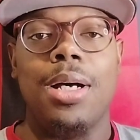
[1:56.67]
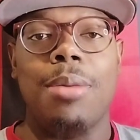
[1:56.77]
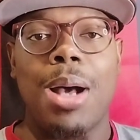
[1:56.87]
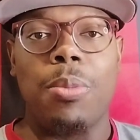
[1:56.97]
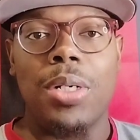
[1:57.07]

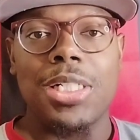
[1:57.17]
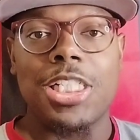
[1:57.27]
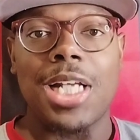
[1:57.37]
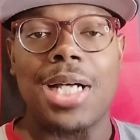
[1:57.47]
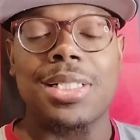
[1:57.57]
I
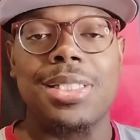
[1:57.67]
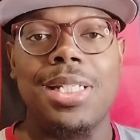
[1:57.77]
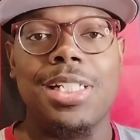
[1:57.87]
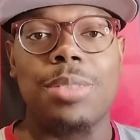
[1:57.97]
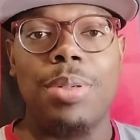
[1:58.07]
was shocked to
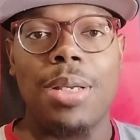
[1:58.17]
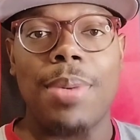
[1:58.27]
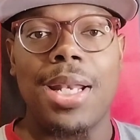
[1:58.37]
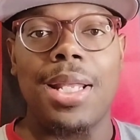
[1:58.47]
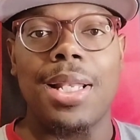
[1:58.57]
see this pick
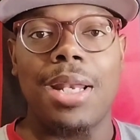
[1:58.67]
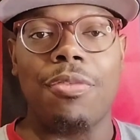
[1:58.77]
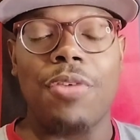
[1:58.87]
by the Atlanta